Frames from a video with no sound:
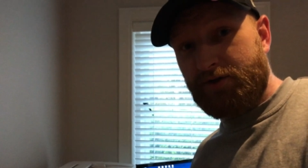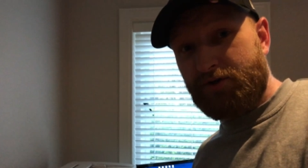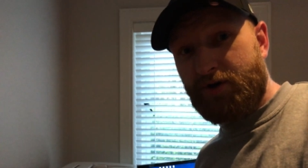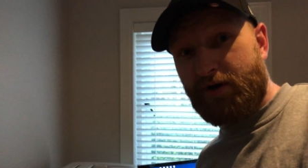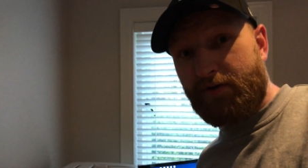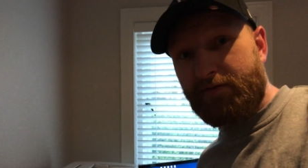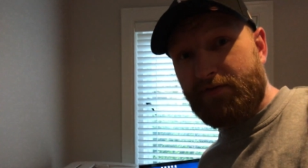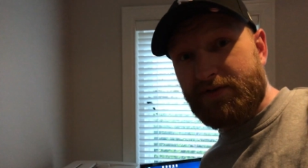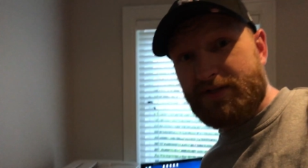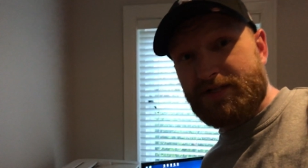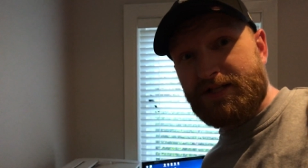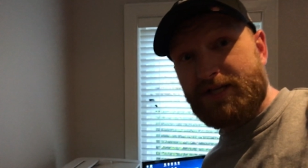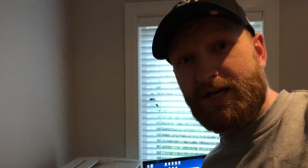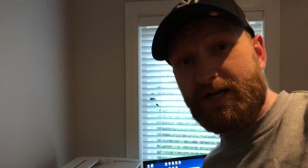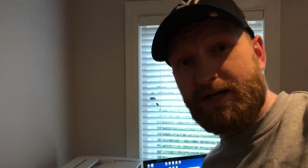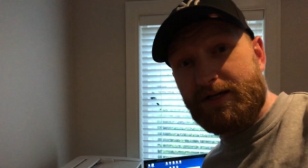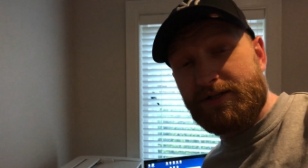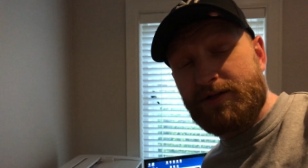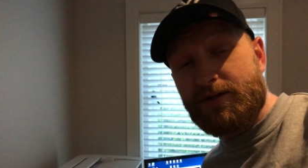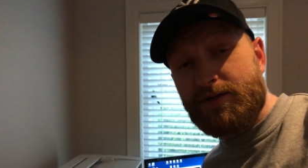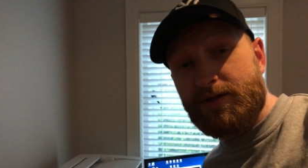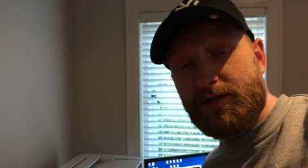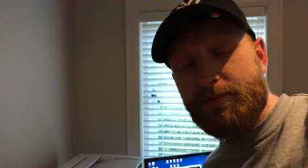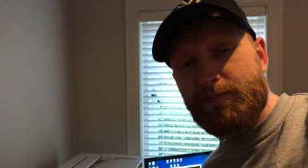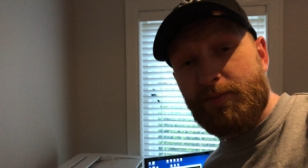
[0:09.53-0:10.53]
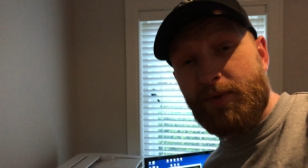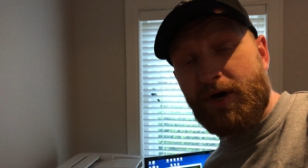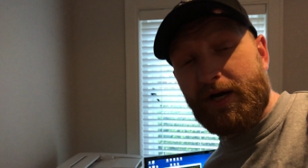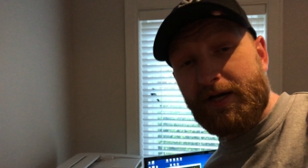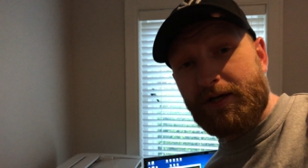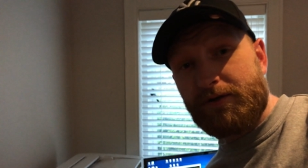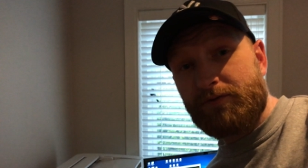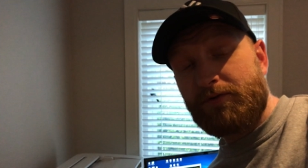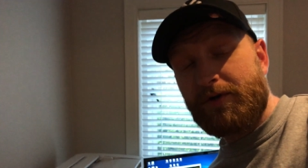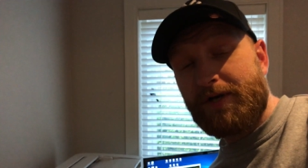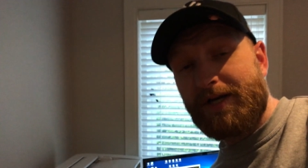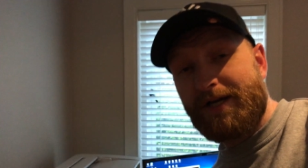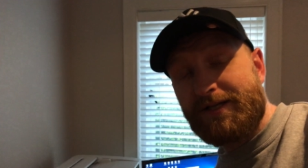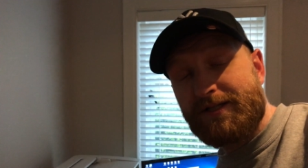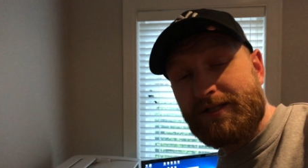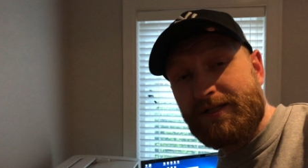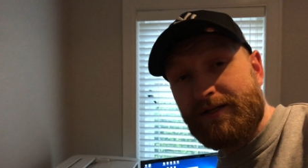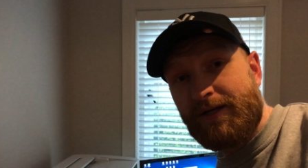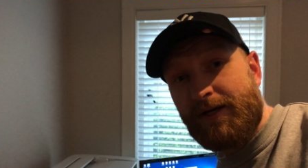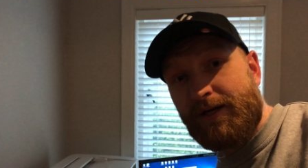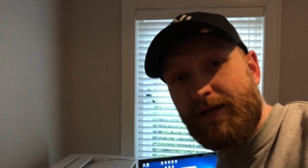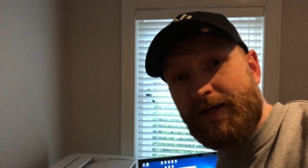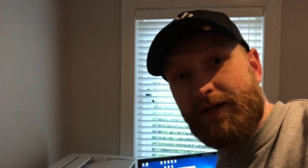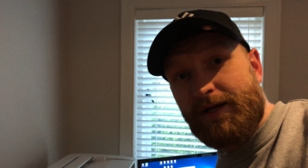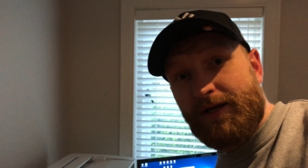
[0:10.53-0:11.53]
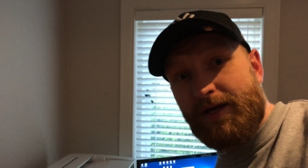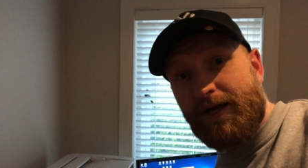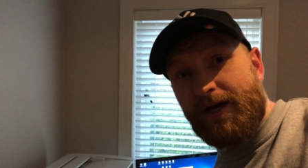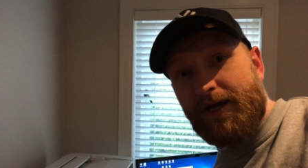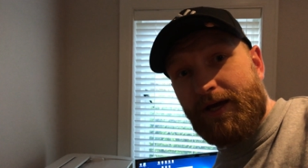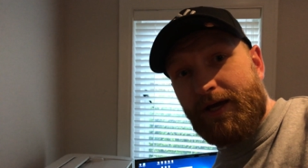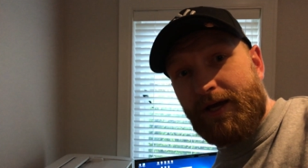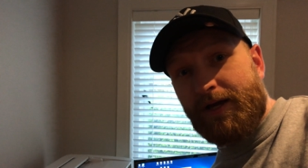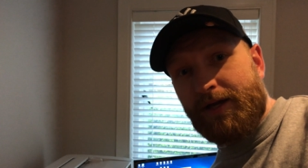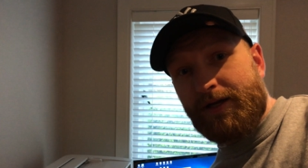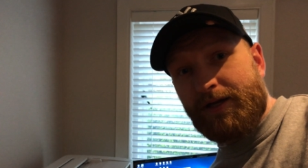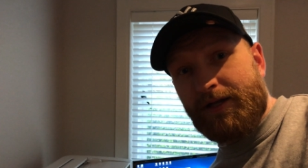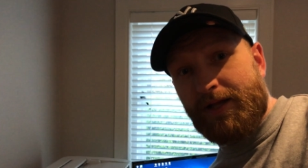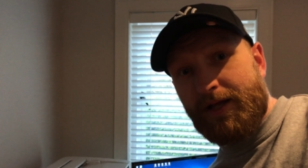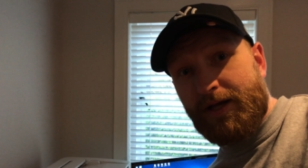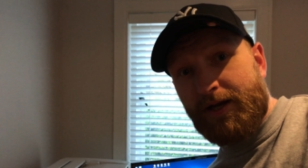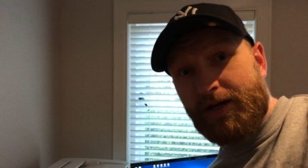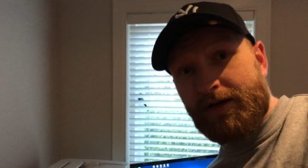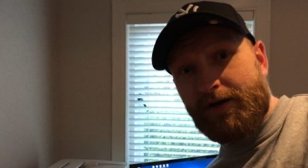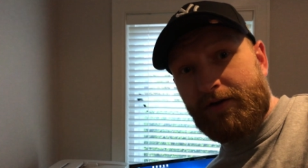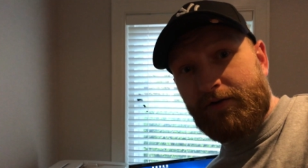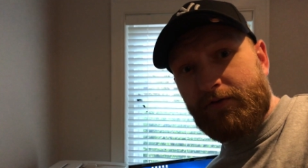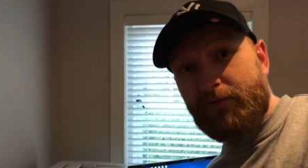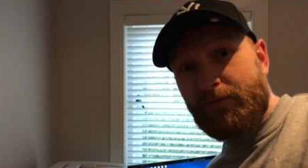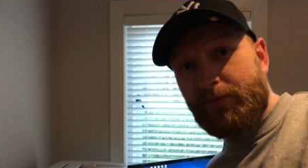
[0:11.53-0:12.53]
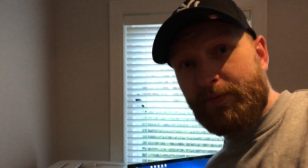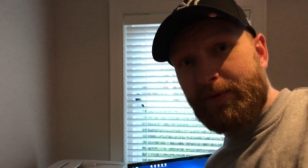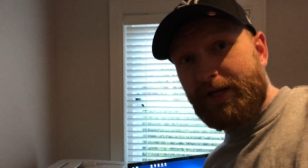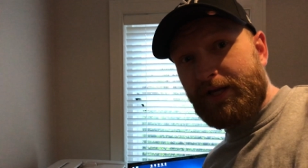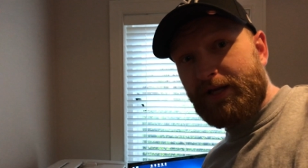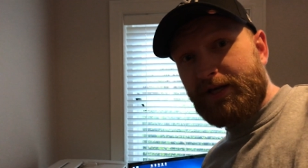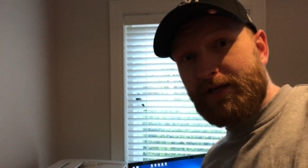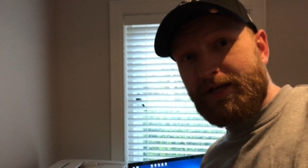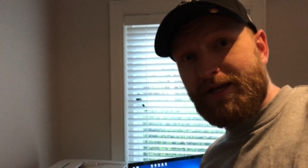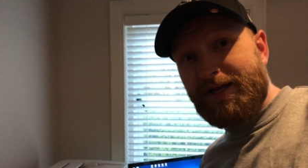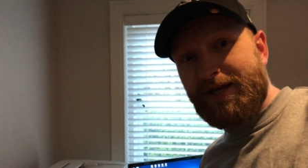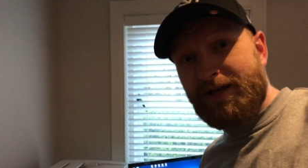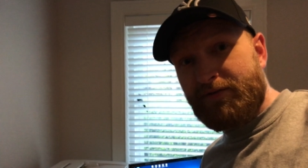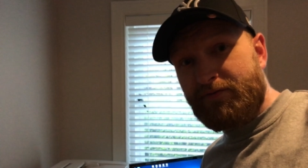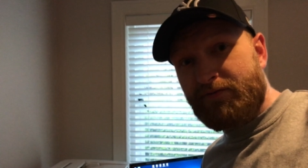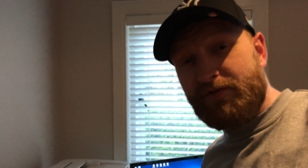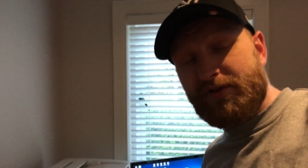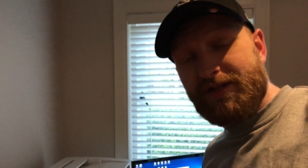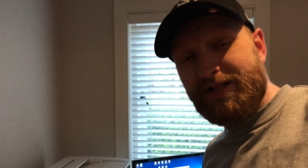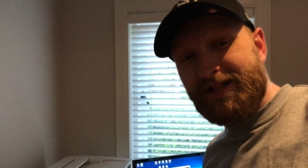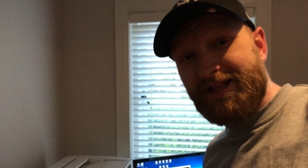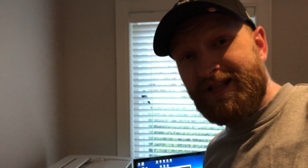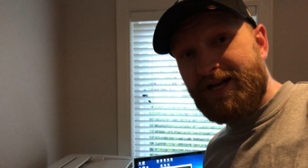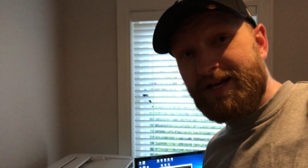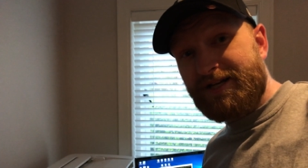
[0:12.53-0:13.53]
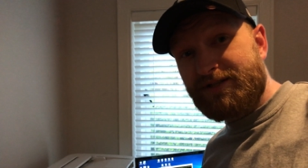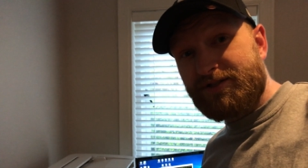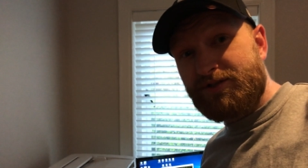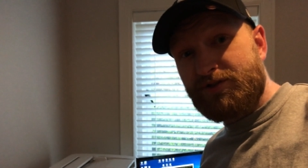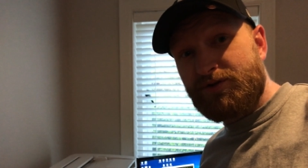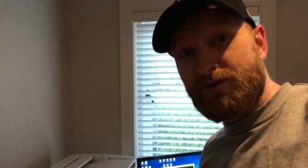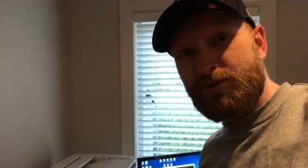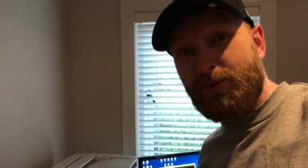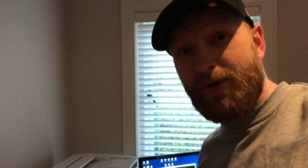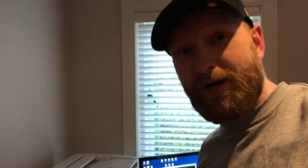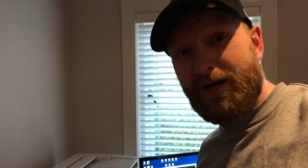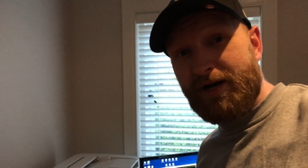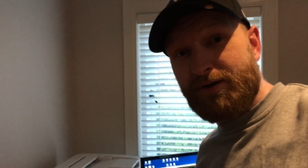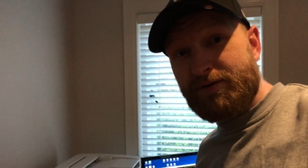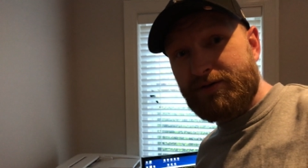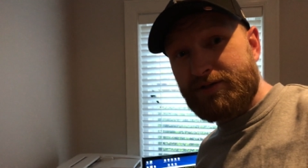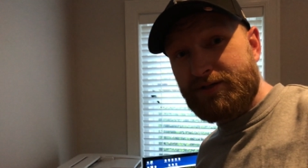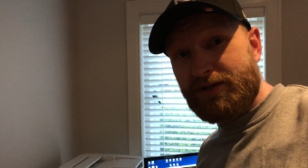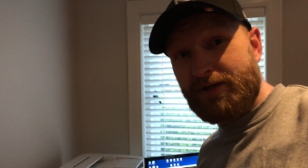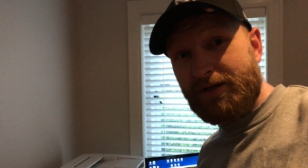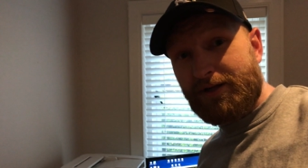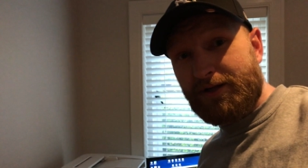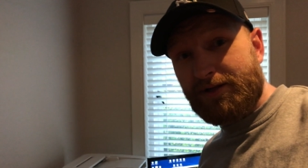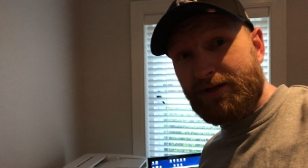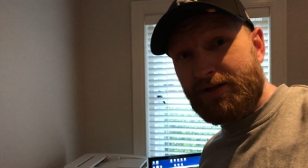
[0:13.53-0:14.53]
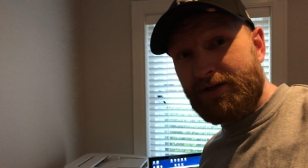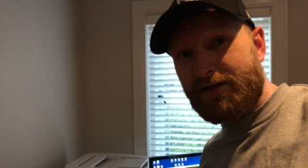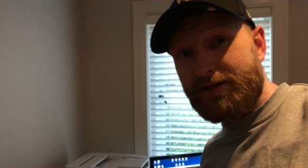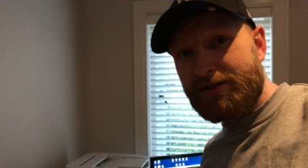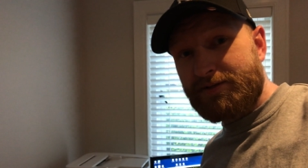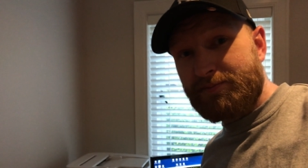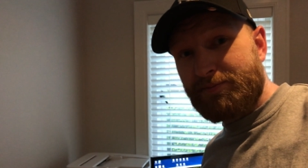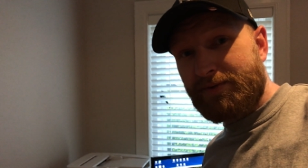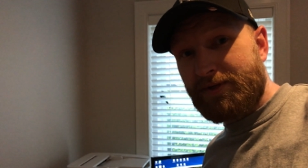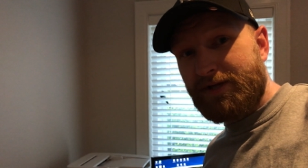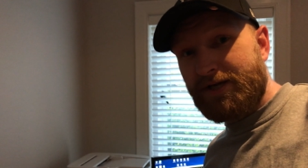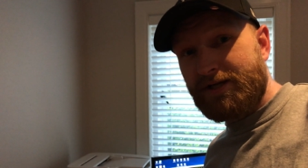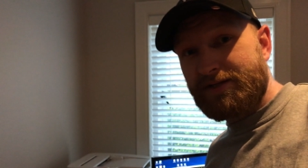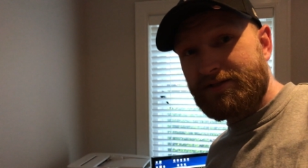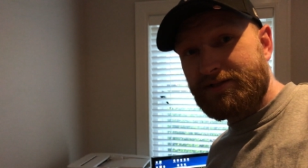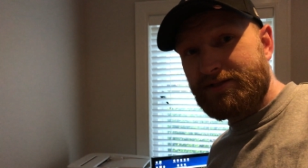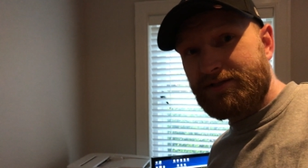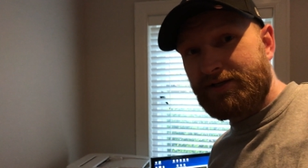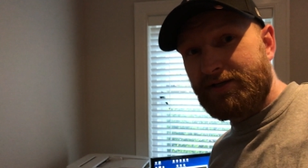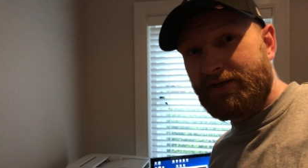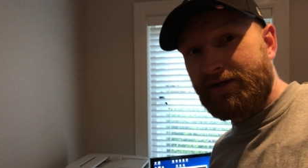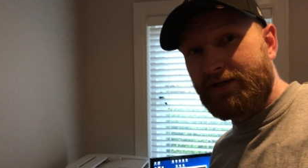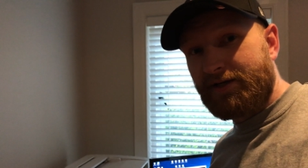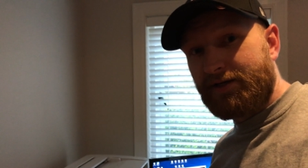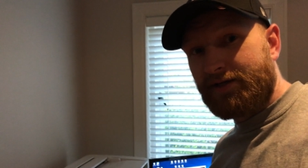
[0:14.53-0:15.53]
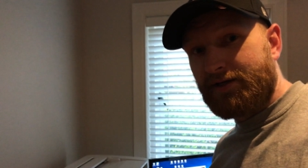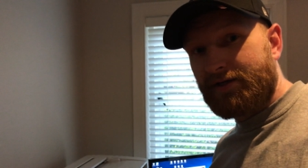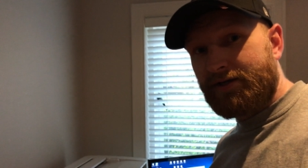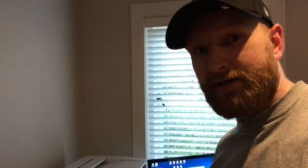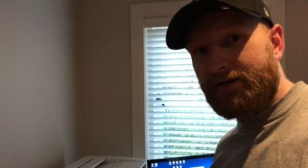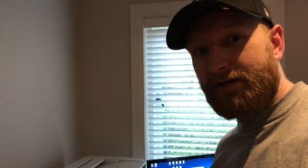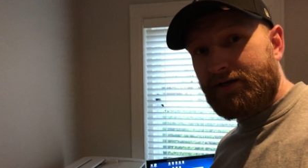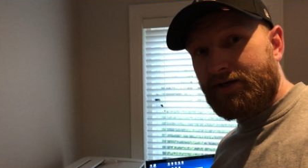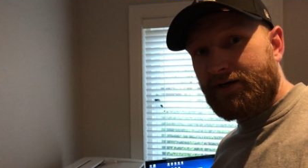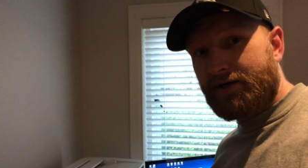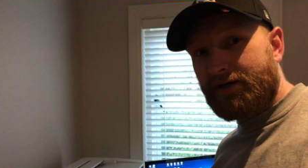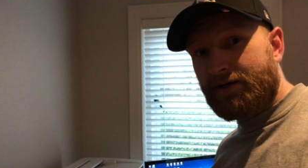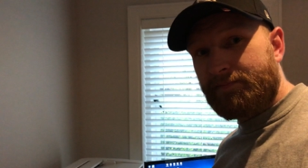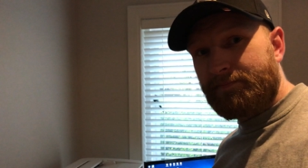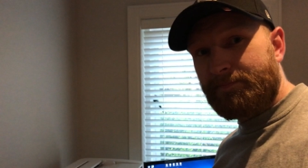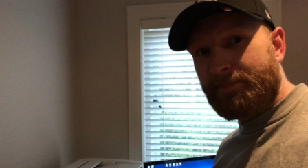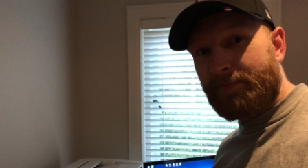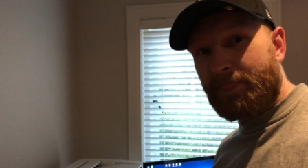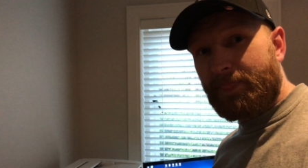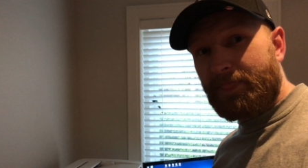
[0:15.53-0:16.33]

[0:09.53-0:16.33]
your graphics cards, on your mining rigs, and then I've been here for the last two hours at a client's place um,